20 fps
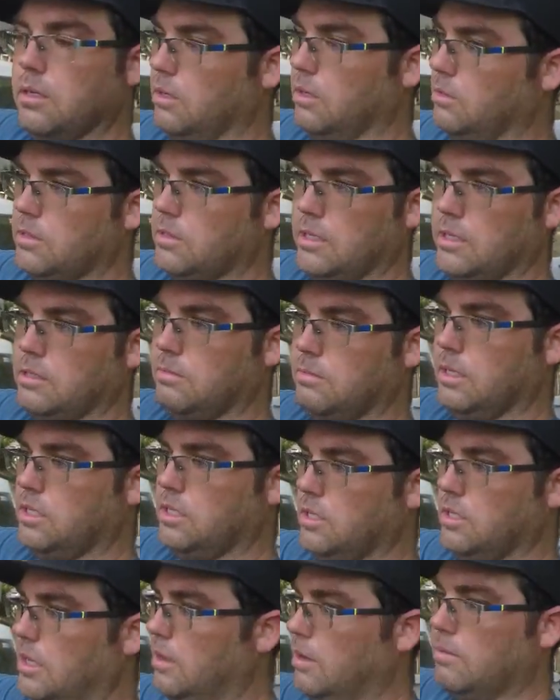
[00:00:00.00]
no
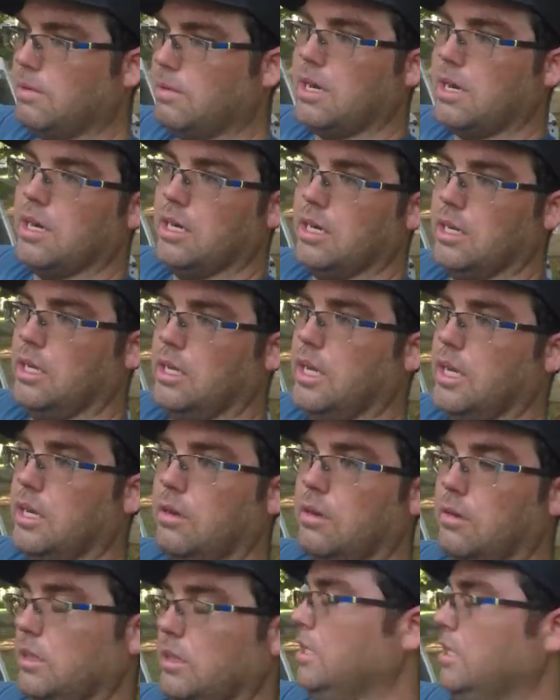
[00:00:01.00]
transmission, no wiring at
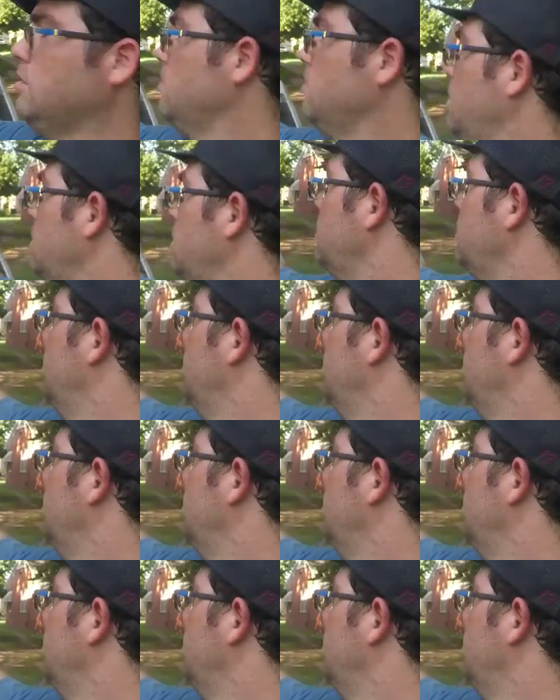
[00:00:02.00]
all in that truck.